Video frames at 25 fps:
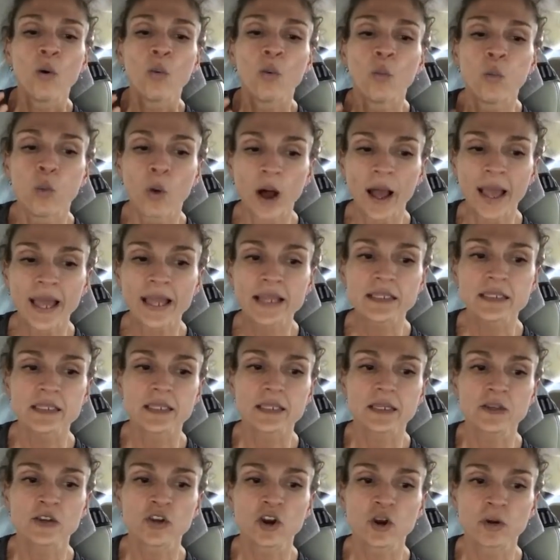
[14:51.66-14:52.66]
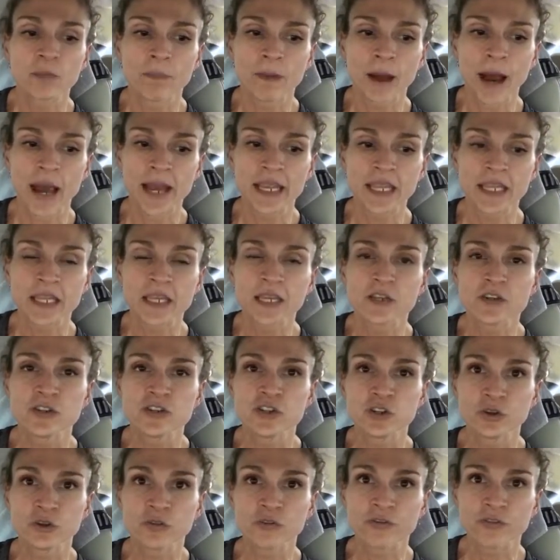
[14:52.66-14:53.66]
what your body can
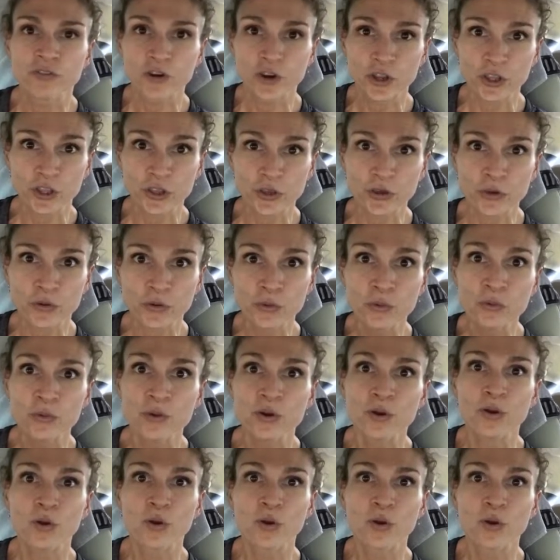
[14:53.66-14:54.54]
do for you